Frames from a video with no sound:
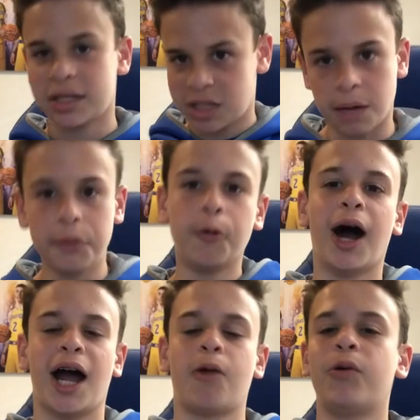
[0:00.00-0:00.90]
Tell me
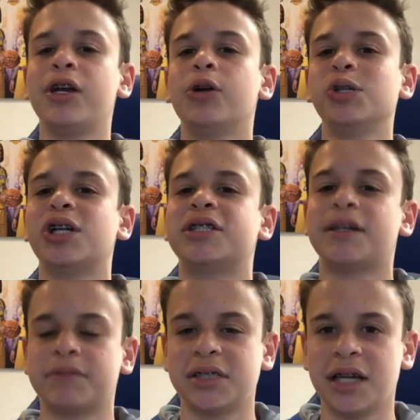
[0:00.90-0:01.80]
why. I want to hear what you guys
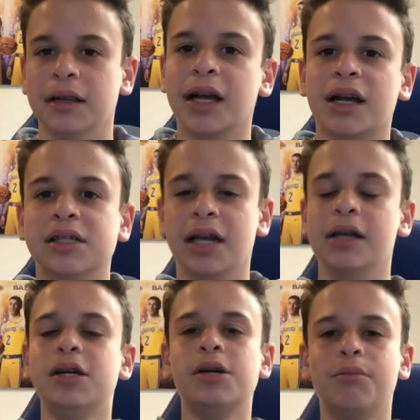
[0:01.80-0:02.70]
have to say. Like I
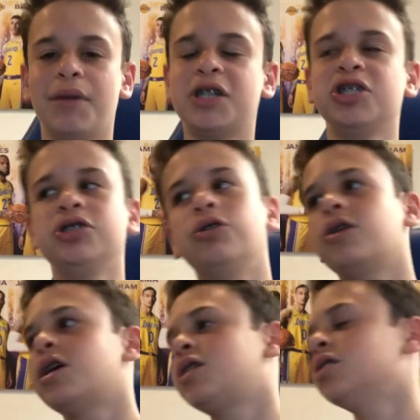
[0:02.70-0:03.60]
said, make sure you do
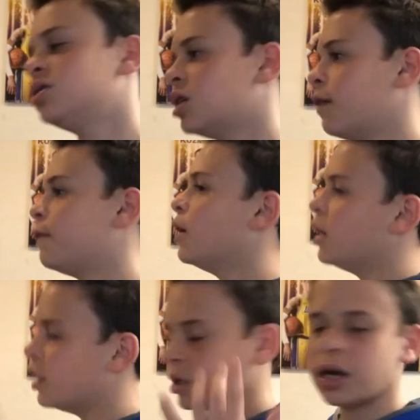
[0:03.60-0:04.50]
all that good stuff
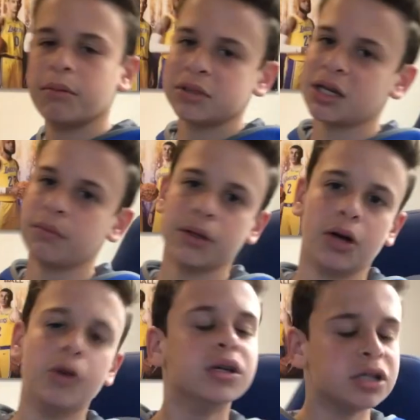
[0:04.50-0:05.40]
in the comments down
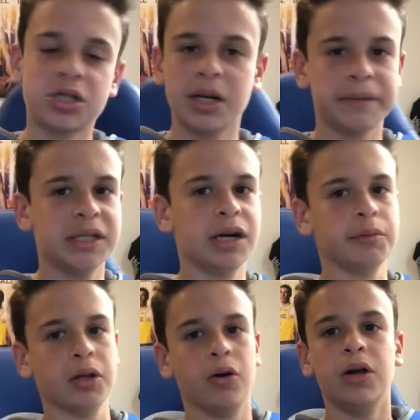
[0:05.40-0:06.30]
below, description down
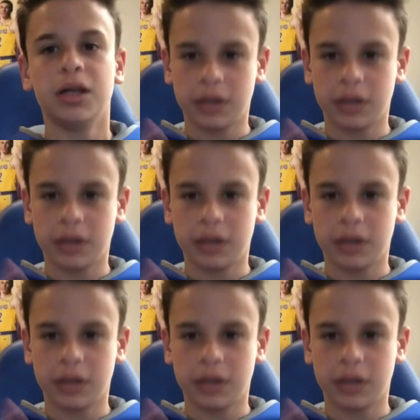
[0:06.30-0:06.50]
below.